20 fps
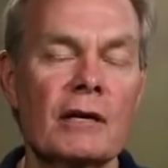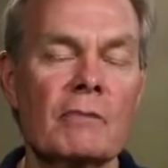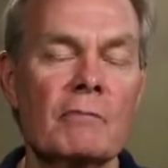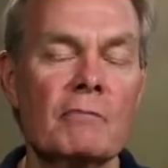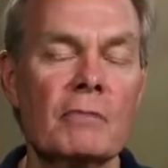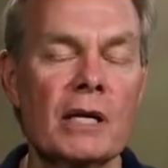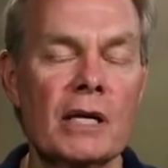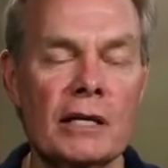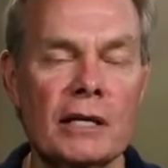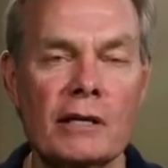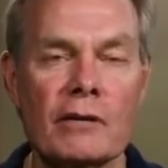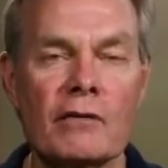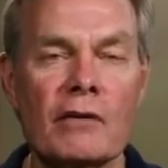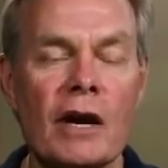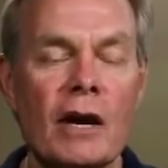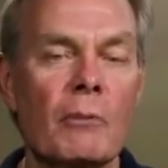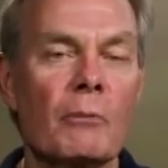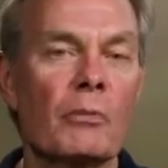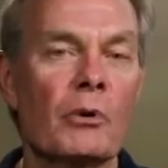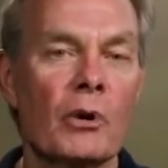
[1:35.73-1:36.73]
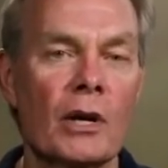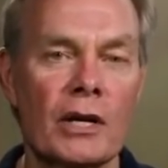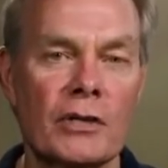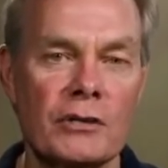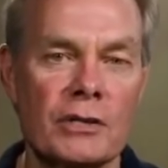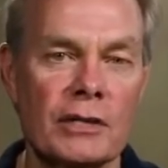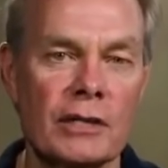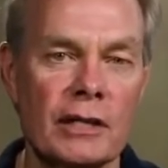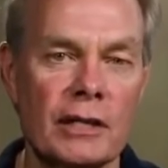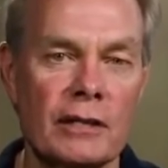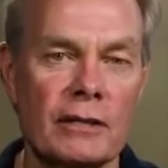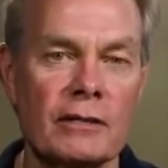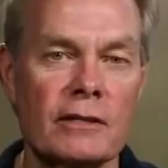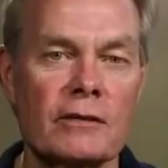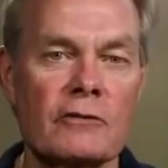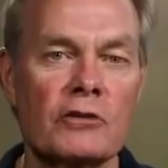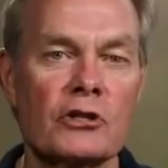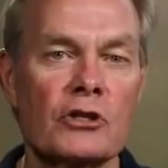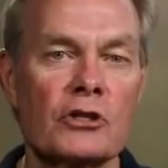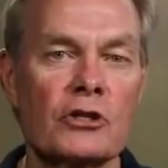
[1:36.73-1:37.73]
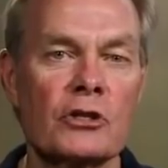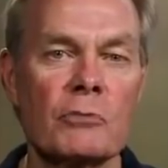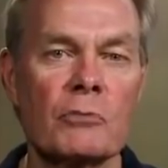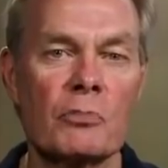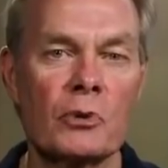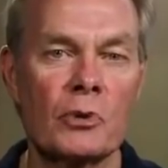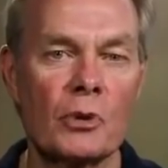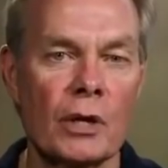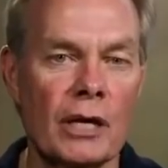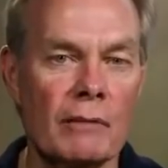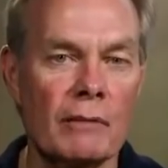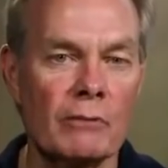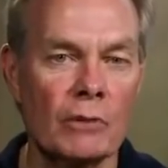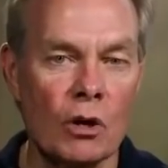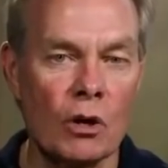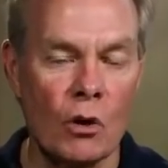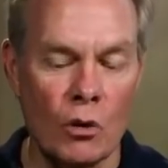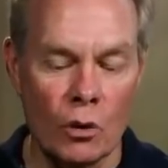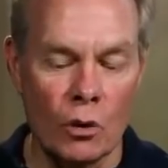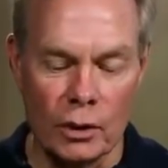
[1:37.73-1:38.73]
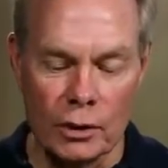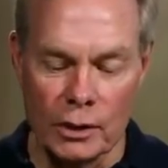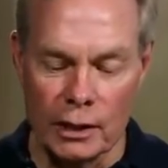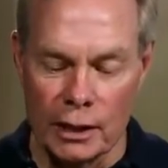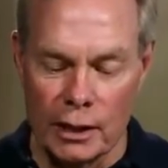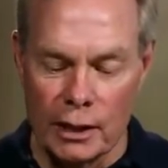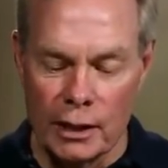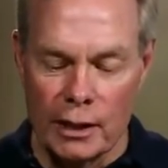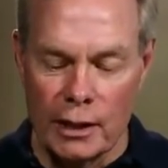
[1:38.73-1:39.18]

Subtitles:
many of our presidents, the Supreme Court,